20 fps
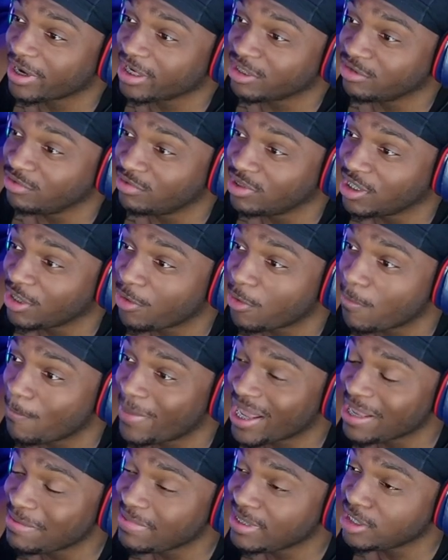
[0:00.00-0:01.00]
a little
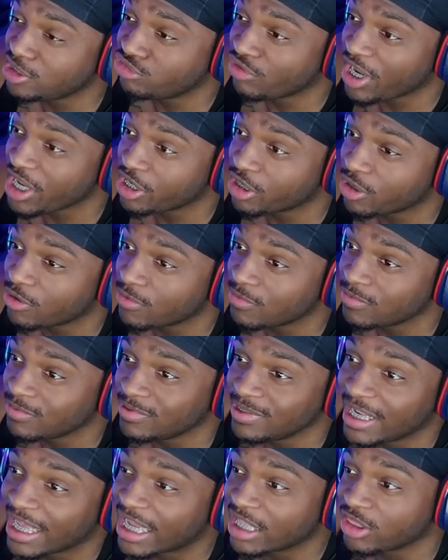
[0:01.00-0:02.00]
baby Draco.
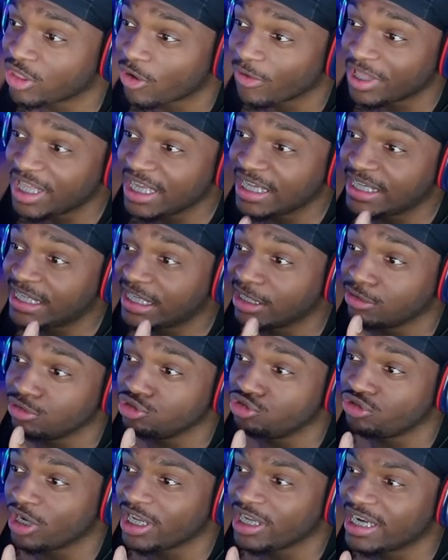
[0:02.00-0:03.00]
Nigga thought he killed
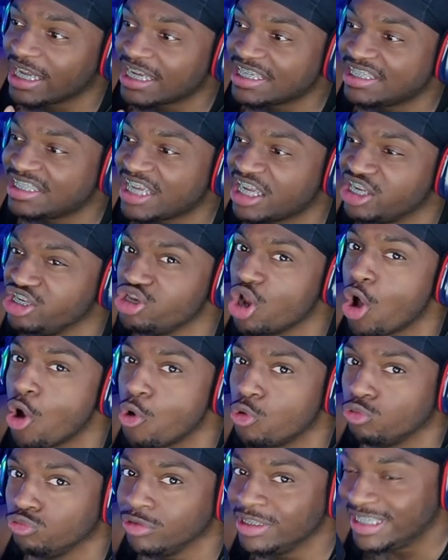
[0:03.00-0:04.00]
Drake. Nigga said,
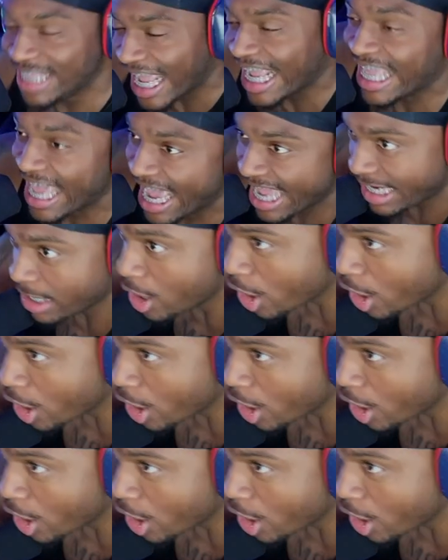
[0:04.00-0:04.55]
no, dickhead.